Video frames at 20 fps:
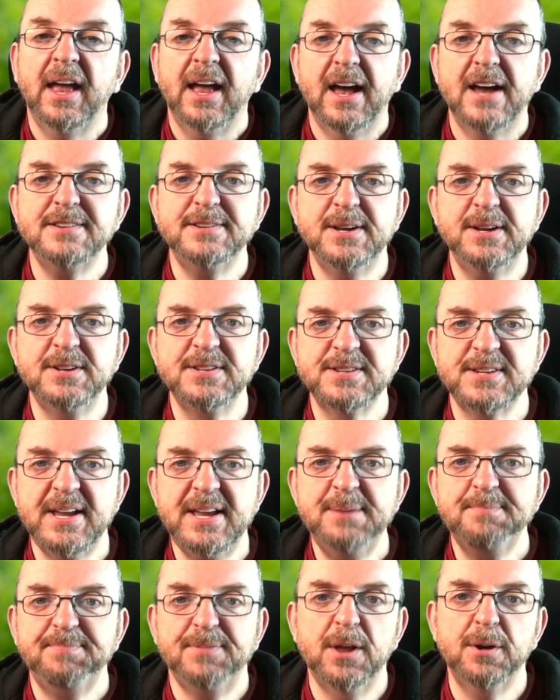As you can
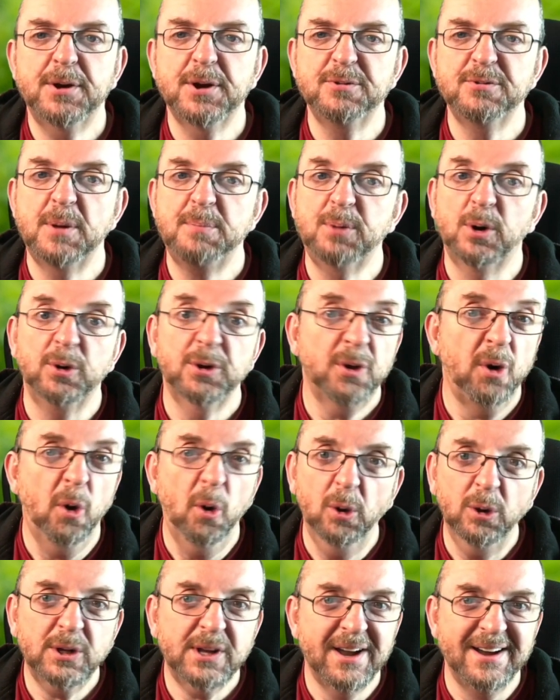see, you can report
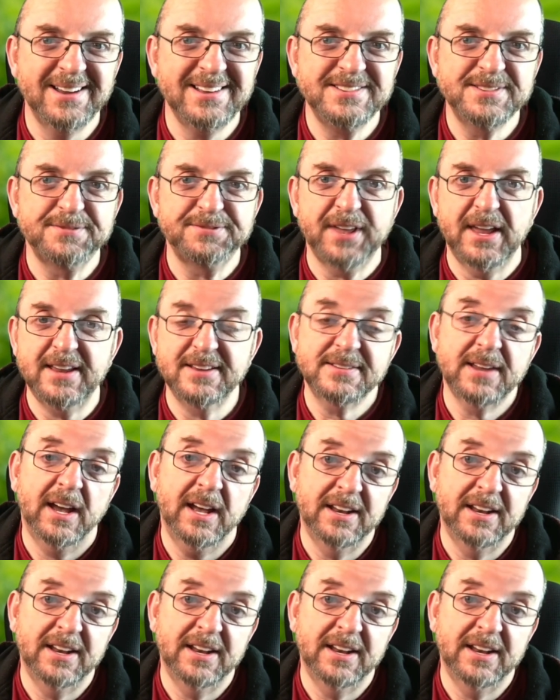all kinds of things